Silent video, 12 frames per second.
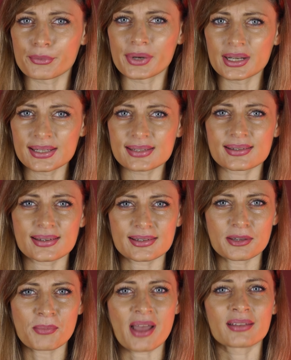release
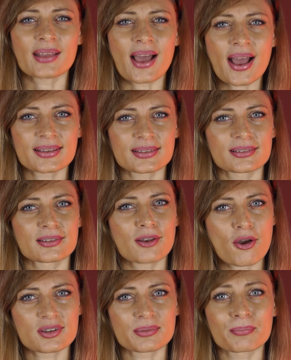system and axis
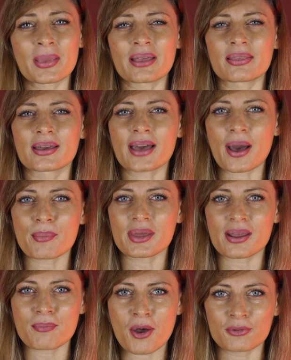locks make the
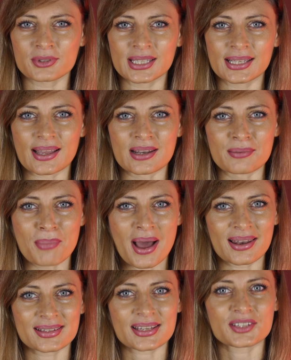camera mounting and
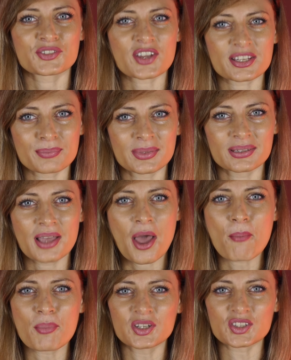balance adjustment
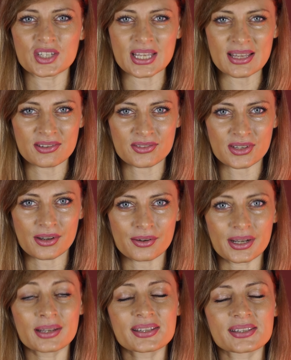much easier
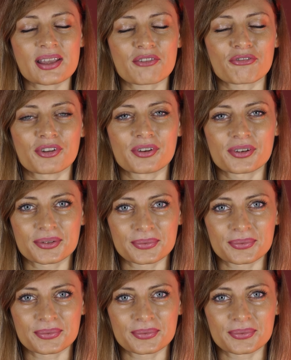and safer.